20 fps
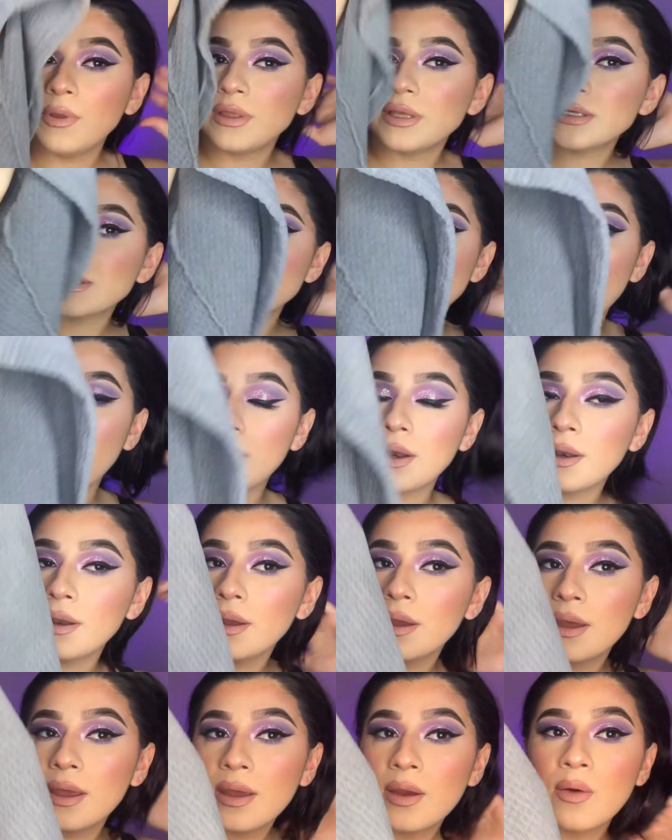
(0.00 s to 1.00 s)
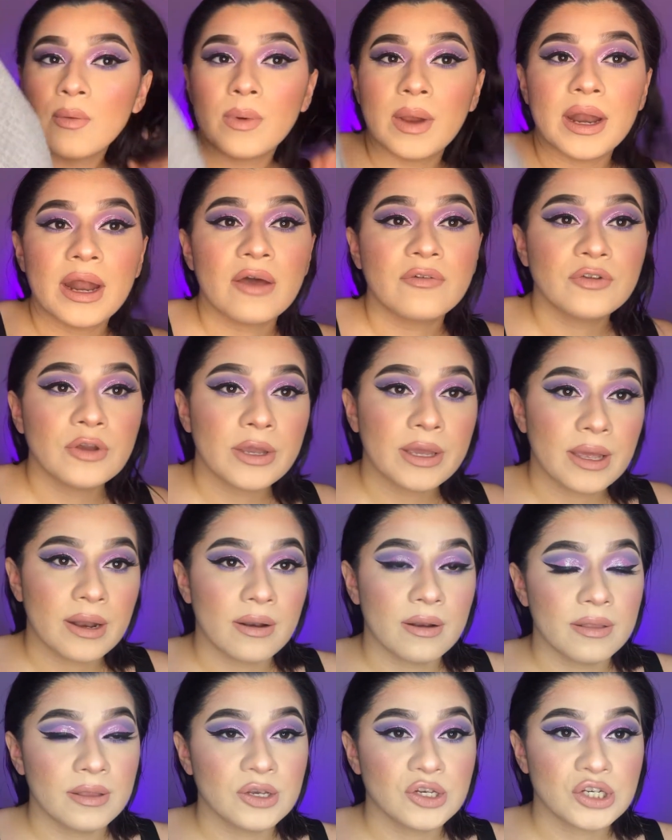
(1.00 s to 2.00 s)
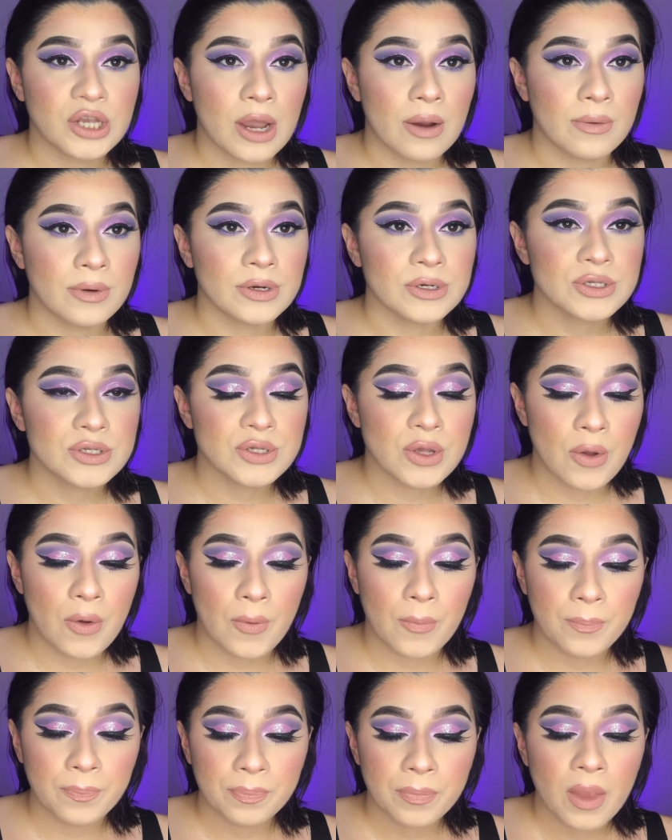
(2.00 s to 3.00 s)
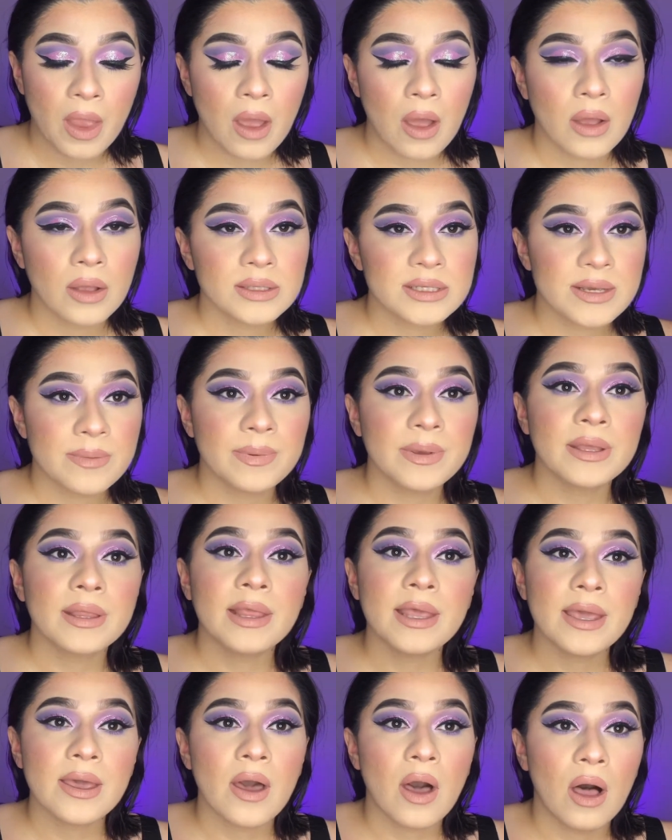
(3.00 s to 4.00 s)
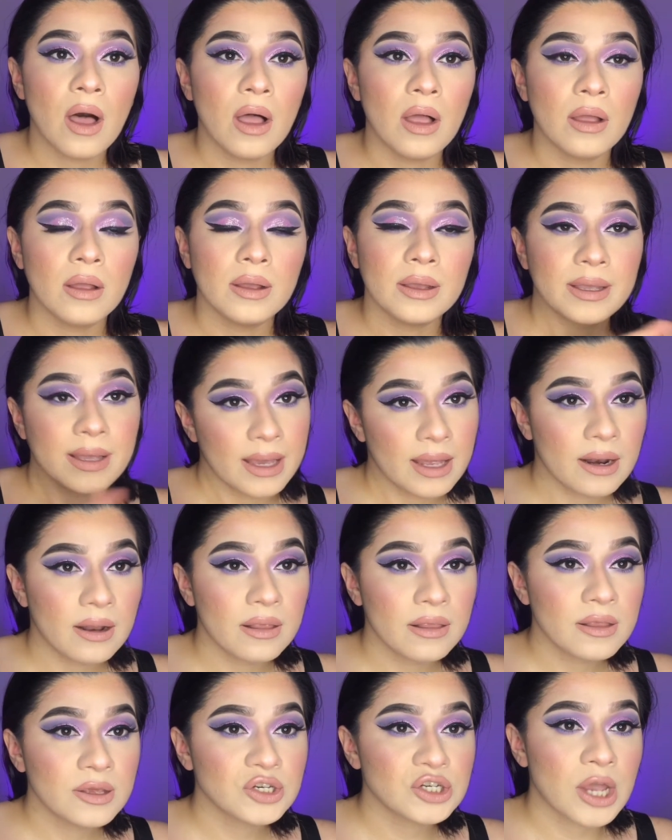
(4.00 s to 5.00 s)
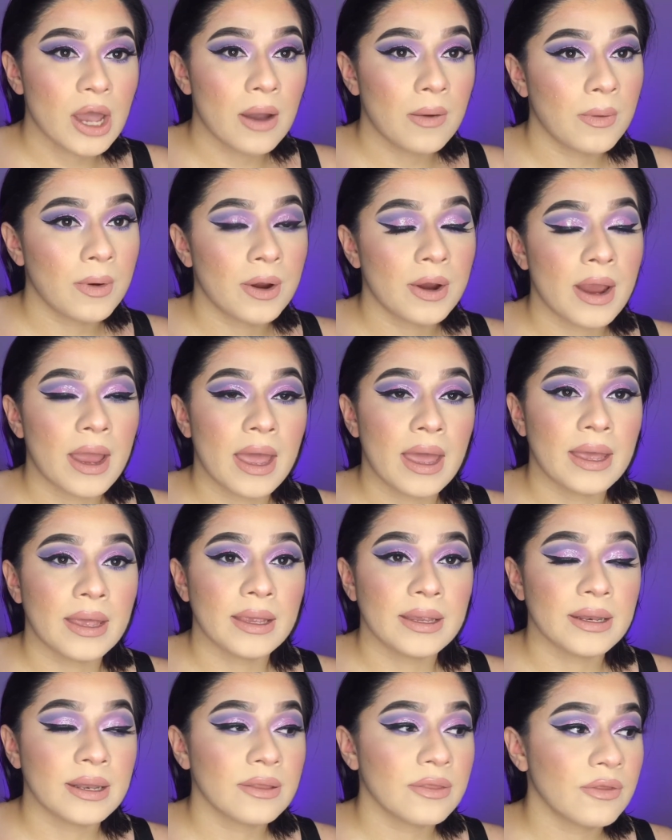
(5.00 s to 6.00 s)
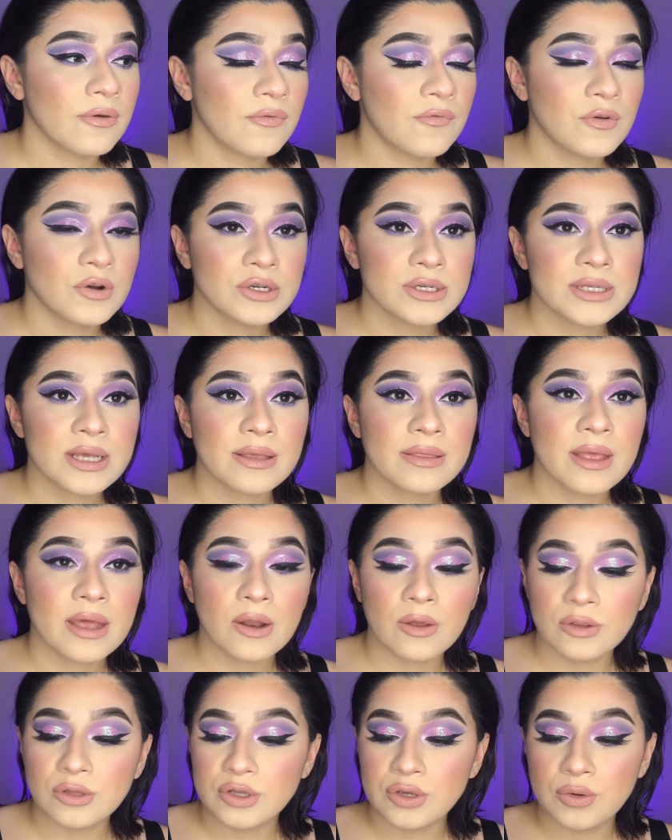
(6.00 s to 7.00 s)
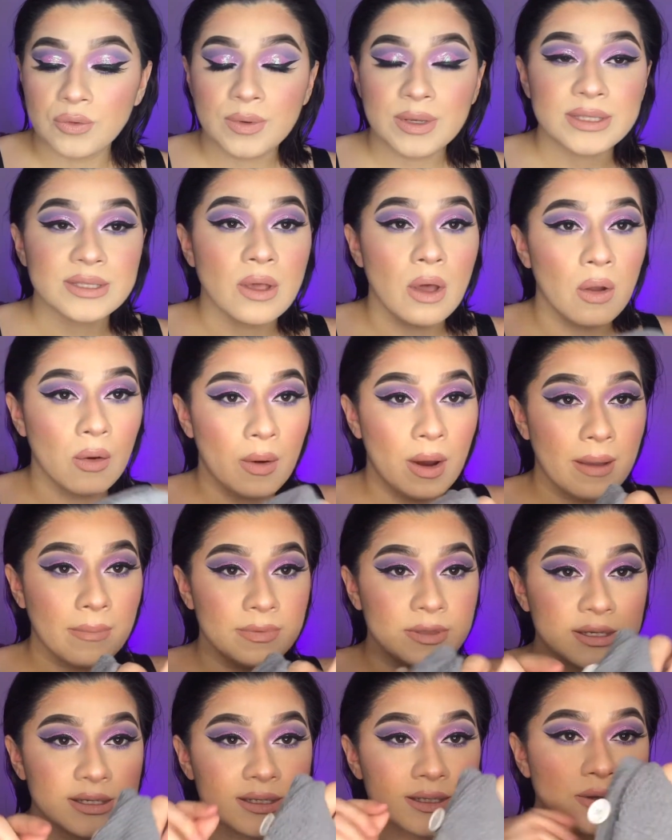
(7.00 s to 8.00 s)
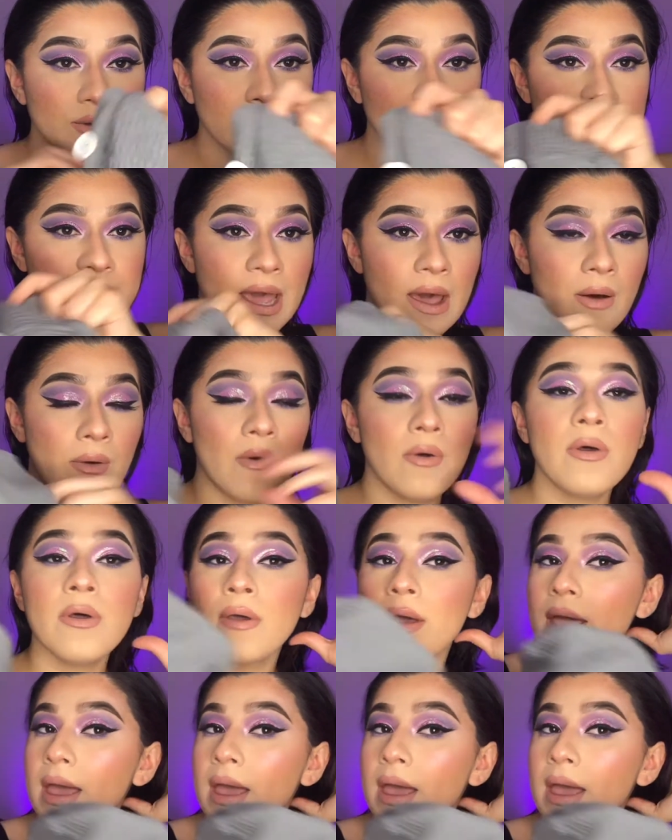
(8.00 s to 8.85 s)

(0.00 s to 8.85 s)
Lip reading: this on right after I get out of the shower. So typically I'll get out of the shower and the first thing that I'll do is I'll grab this little towel